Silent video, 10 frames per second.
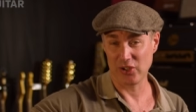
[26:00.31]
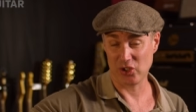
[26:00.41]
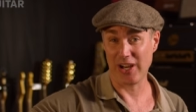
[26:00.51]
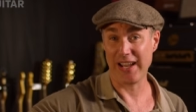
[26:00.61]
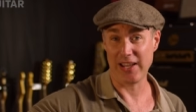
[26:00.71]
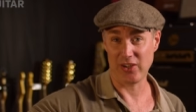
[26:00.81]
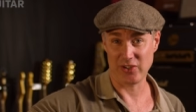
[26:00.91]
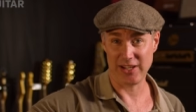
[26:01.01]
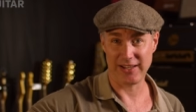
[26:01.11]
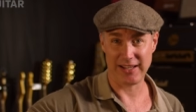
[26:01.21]

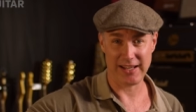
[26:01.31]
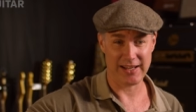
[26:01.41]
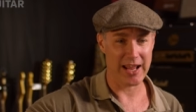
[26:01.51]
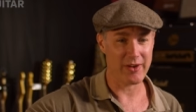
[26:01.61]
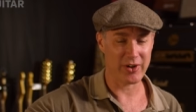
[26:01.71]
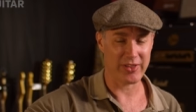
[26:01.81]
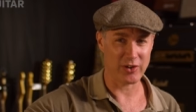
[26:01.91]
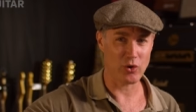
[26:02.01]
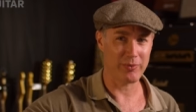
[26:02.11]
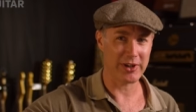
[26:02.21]
change in, in
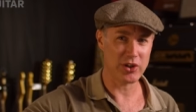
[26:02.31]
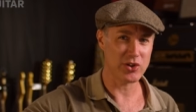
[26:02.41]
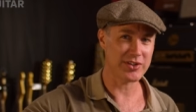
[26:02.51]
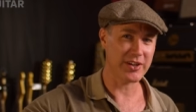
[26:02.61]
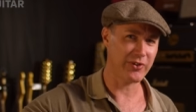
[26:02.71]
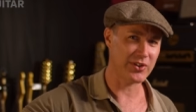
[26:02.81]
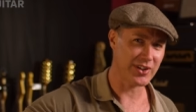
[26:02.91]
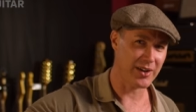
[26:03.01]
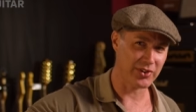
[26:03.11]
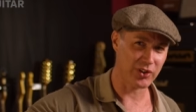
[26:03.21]
everything. Normally use different
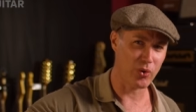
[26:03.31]
types of